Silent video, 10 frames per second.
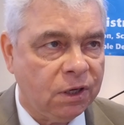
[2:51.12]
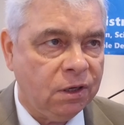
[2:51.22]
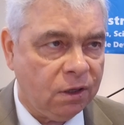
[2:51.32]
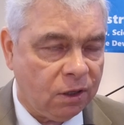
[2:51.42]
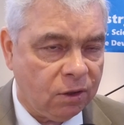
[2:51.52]
But
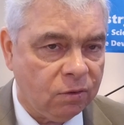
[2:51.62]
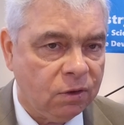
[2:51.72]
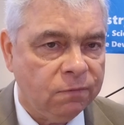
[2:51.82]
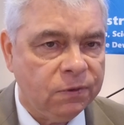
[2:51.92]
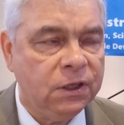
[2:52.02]
now
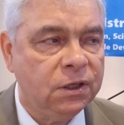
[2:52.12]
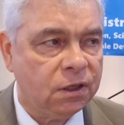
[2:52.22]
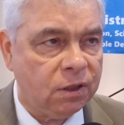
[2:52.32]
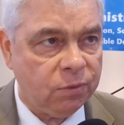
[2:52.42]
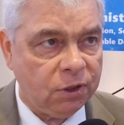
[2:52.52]
the
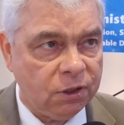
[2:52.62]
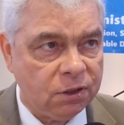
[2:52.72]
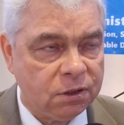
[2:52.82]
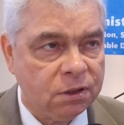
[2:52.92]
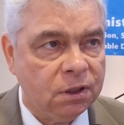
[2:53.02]
time
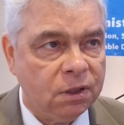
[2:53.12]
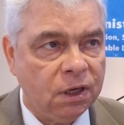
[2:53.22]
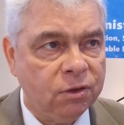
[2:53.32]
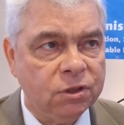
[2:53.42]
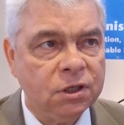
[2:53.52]
is,
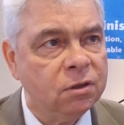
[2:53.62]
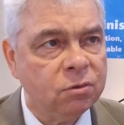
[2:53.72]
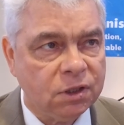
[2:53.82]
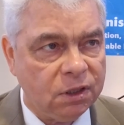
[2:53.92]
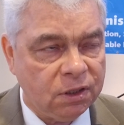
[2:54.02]
and you didn't
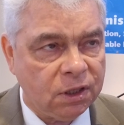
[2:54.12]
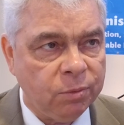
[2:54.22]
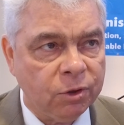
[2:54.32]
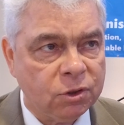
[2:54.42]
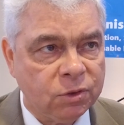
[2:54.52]
lose any time
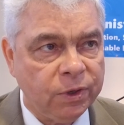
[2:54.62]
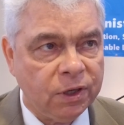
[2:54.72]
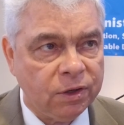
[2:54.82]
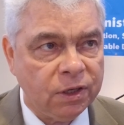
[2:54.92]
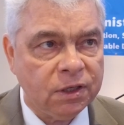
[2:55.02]
because we
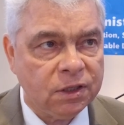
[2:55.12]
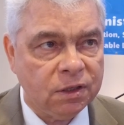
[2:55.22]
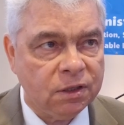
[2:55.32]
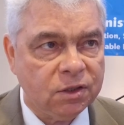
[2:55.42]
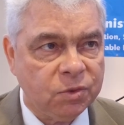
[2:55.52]
are
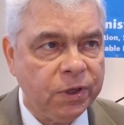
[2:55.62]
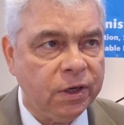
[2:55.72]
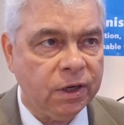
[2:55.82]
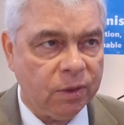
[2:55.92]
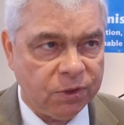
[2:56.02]
really
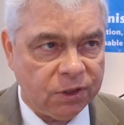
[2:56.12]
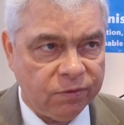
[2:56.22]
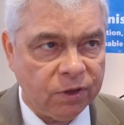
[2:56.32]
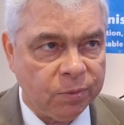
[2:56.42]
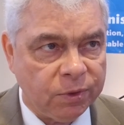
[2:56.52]
speeding up the
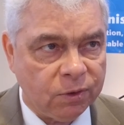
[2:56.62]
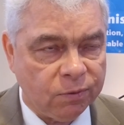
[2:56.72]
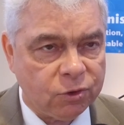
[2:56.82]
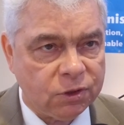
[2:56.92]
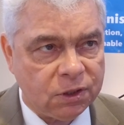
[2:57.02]
development of
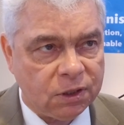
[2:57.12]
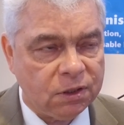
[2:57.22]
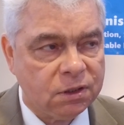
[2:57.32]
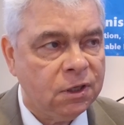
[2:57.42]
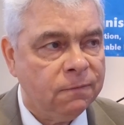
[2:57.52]
ocean science.